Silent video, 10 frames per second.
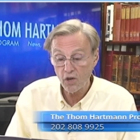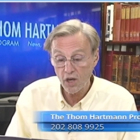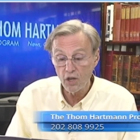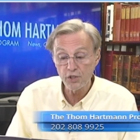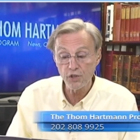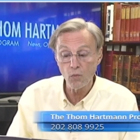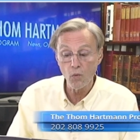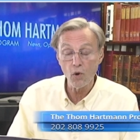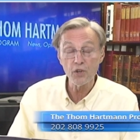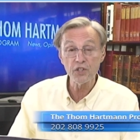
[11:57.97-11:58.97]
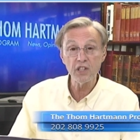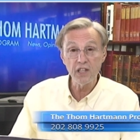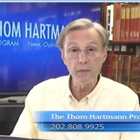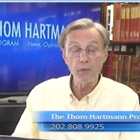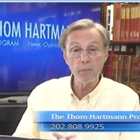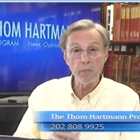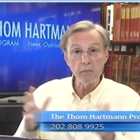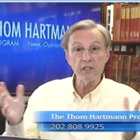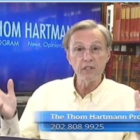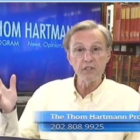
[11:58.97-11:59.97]
culture wars to keep
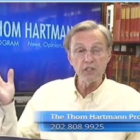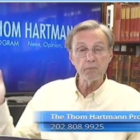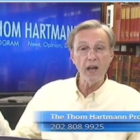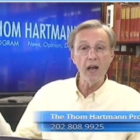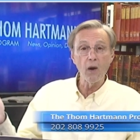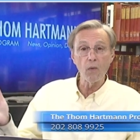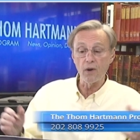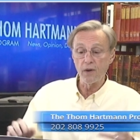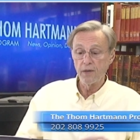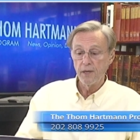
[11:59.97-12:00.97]
Republicans in power.